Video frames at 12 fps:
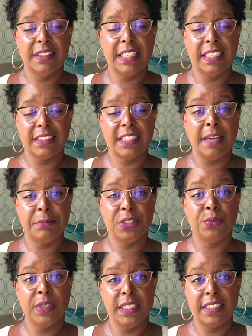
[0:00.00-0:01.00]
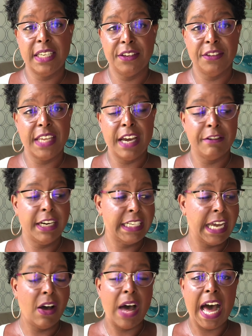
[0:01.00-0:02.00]
Like, I just want to tell you that right
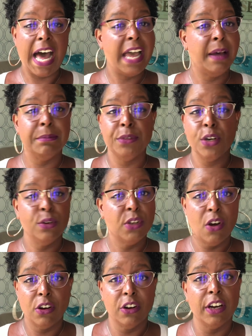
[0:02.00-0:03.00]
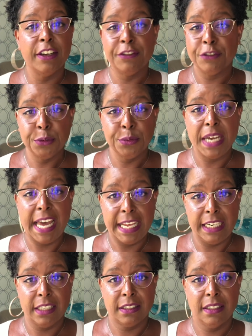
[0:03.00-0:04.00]
now. I am no longer a food
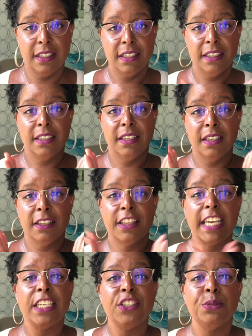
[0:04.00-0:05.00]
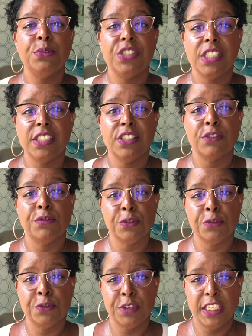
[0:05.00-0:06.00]
addict. Thank you, Jesus,
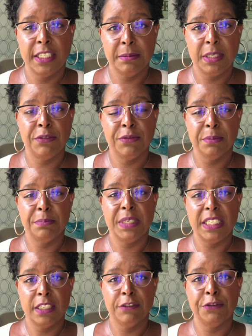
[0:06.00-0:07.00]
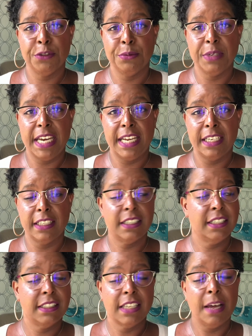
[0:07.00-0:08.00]
for freeing me from being a food addict
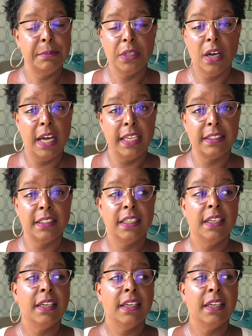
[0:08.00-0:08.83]
because I'm not.